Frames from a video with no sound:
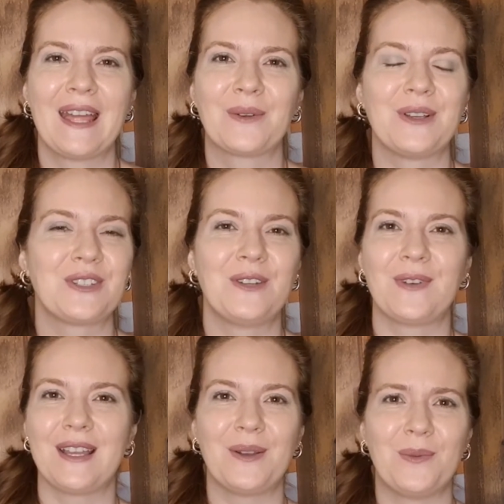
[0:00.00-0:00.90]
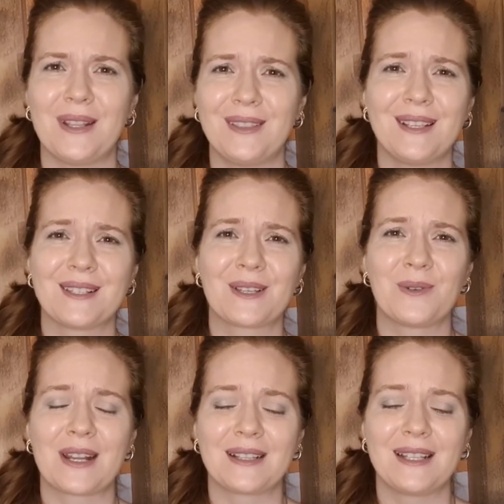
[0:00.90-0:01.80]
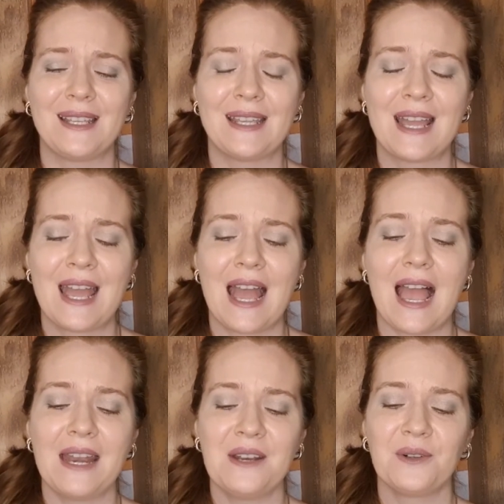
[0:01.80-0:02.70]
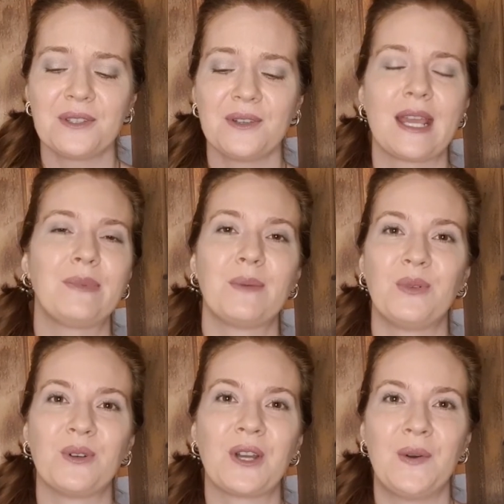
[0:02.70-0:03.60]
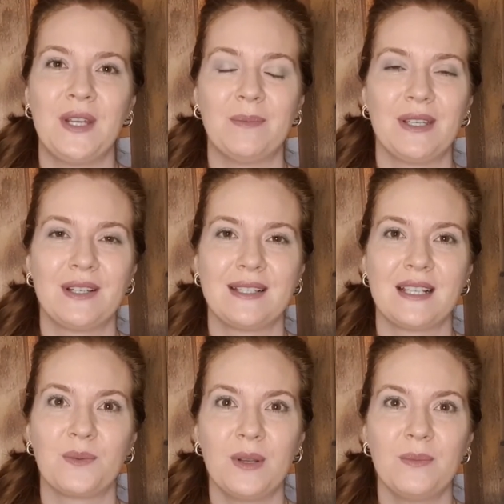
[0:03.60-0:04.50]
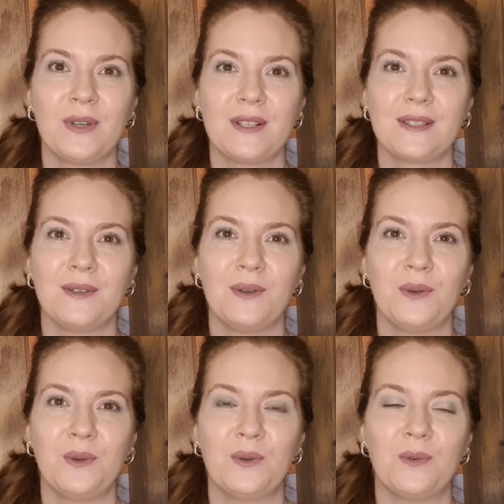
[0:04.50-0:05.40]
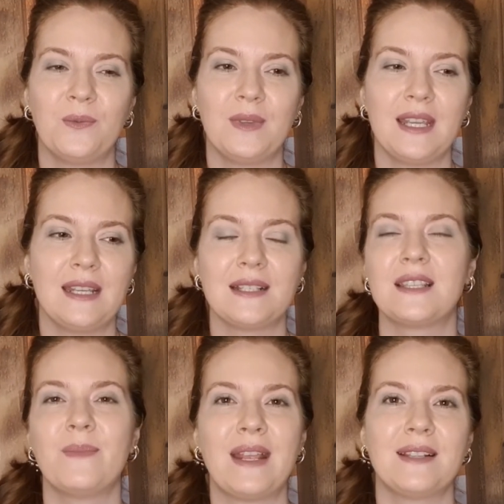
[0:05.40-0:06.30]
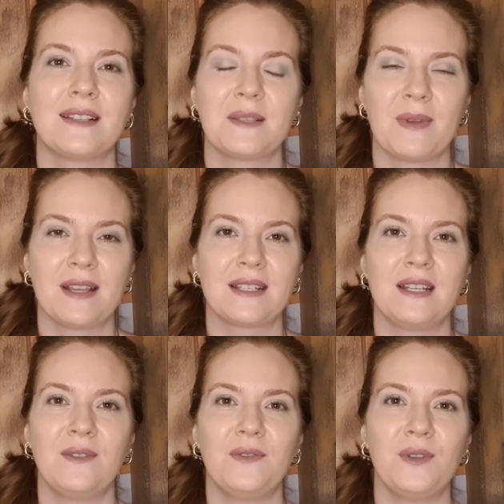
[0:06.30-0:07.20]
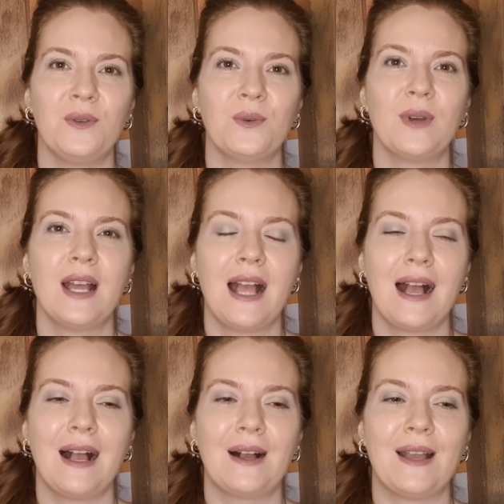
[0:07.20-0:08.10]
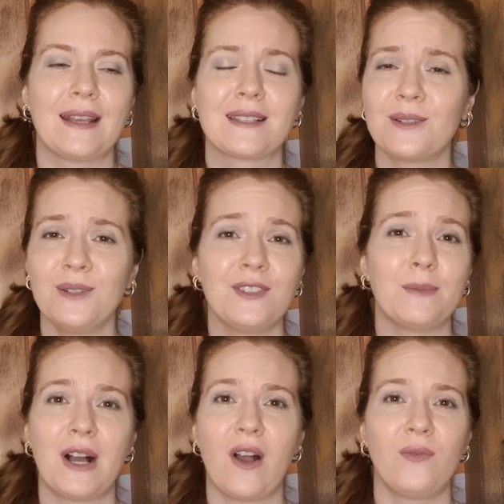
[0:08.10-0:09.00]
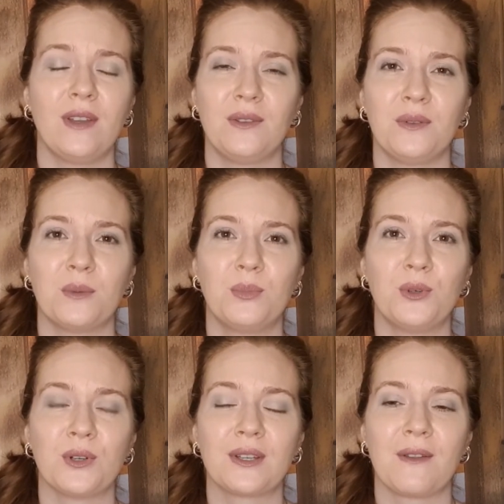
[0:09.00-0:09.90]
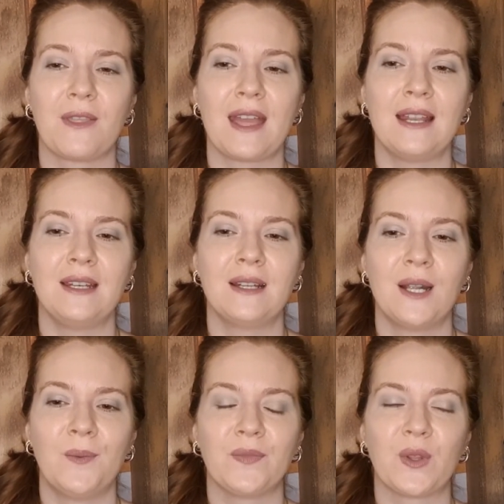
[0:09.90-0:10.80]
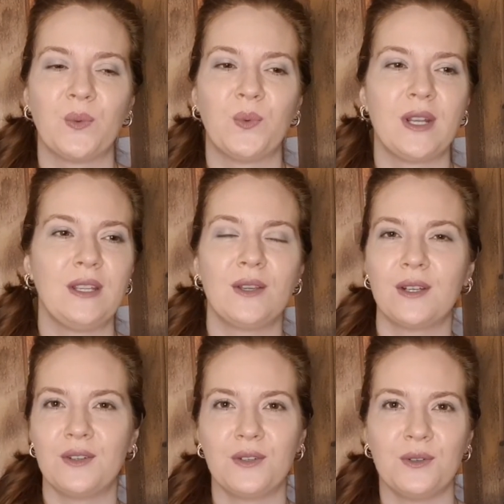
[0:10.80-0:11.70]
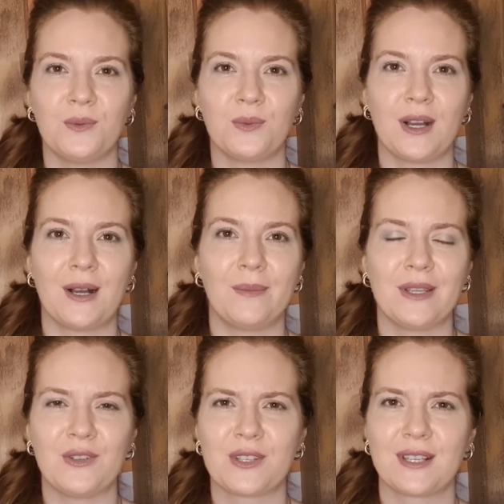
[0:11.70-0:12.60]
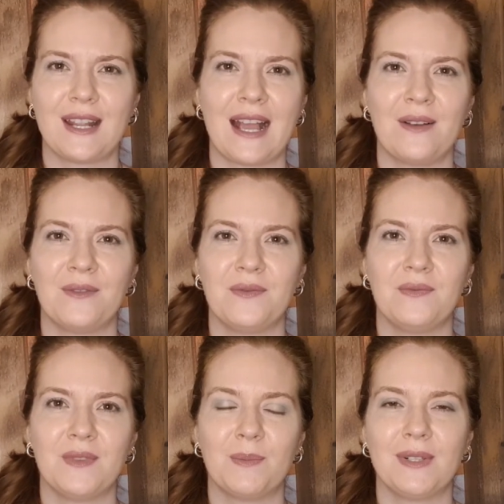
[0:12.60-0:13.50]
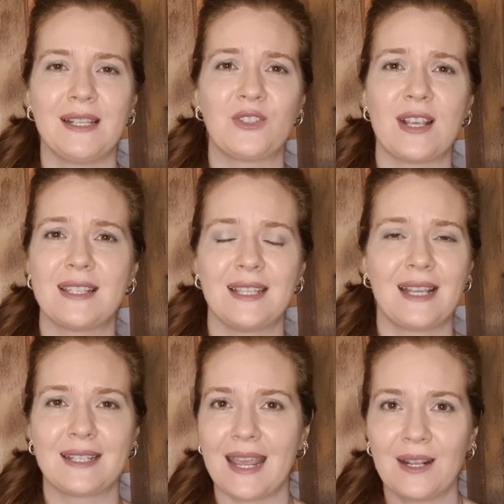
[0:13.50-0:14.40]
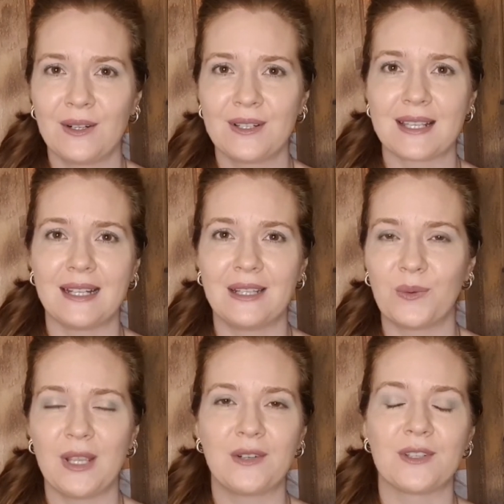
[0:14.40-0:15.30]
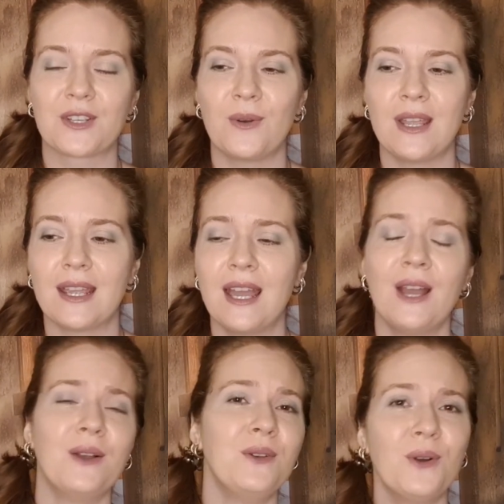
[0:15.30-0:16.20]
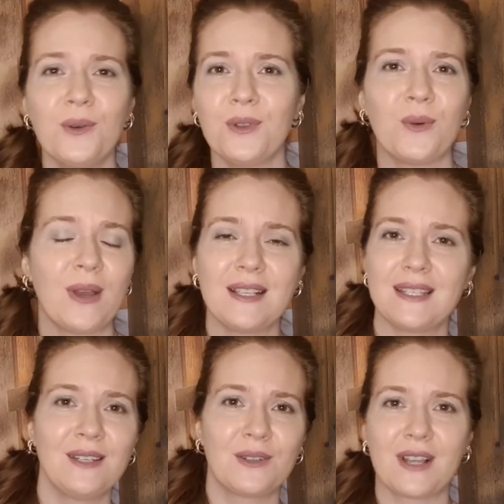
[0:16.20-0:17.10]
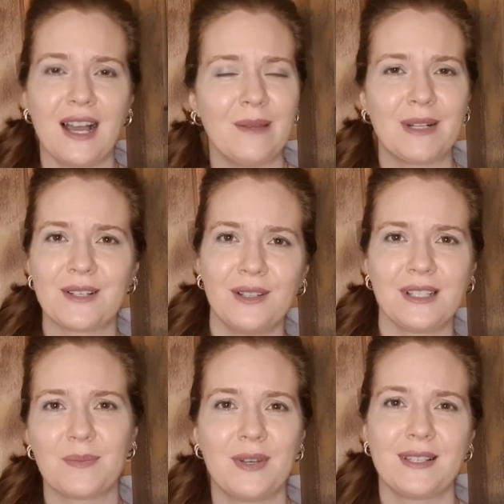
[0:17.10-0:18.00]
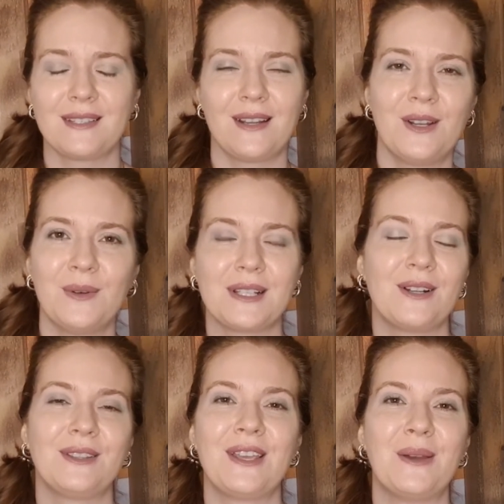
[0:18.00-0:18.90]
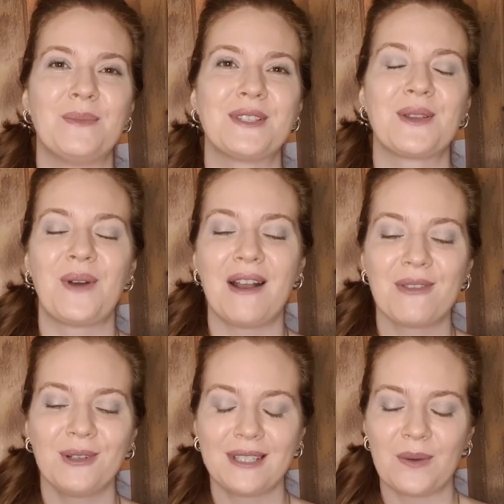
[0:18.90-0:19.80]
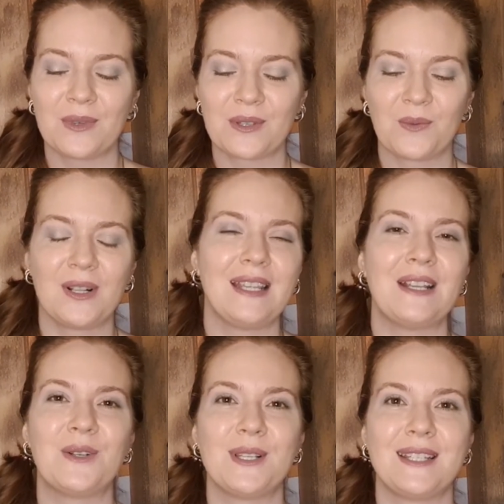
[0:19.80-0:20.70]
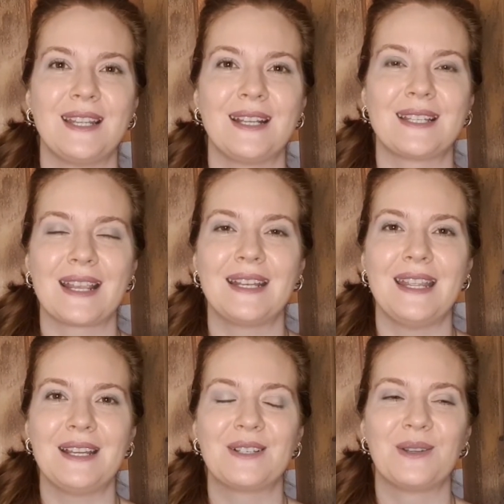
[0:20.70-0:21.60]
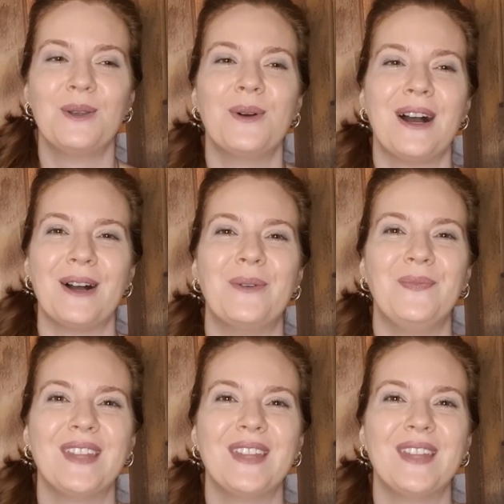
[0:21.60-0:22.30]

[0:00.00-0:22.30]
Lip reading: question if I had read things correctly. And it also kept the book going because there's one person who is the main suspect. And if you exclude them halfway through the book, then what are you going to do? Are you just going to have the police chasing their tails and the reader is going, no, you're wasting your time, it's not this person, I know it's not them. So I thought that was a really interesting technique to